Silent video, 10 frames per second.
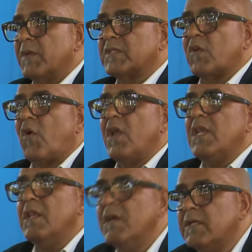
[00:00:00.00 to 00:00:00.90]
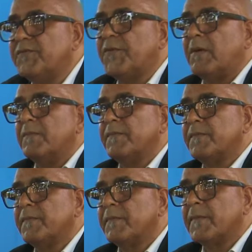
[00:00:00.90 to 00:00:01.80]
We must all learn from.
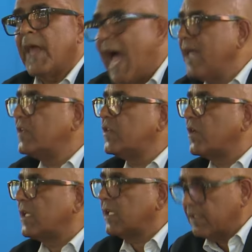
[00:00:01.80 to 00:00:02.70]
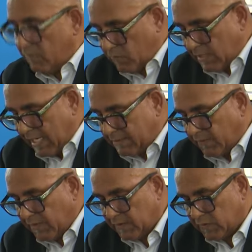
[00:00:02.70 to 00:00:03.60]
I certainly would
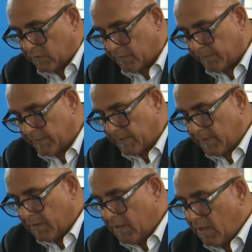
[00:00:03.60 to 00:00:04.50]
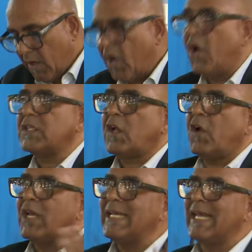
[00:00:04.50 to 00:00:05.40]
like to think so. Our
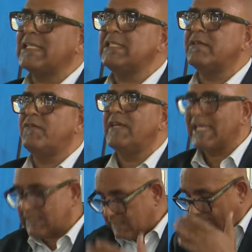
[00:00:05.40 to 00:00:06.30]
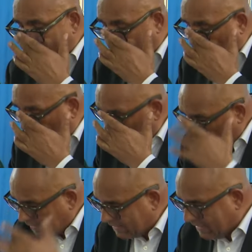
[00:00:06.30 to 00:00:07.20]
collective lesson as a
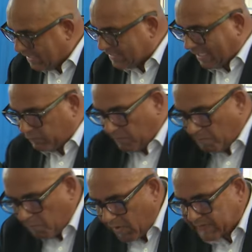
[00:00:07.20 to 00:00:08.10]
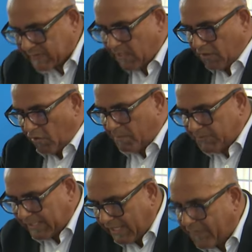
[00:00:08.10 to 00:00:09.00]
community is that we must
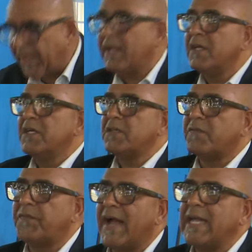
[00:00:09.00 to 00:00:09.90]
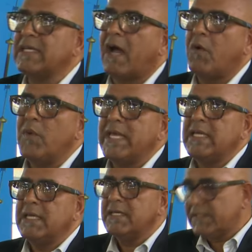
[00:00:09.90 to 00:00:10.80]
come together to find a
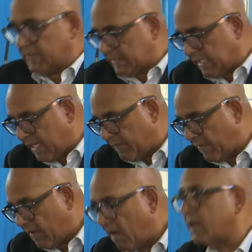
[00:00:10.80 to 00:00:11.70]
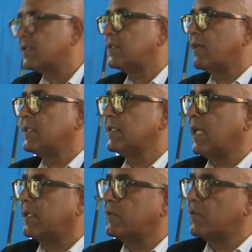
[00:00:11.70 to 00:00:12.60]
way to save our
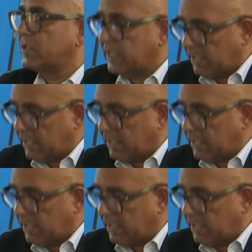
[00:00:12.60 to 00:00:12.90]
sons and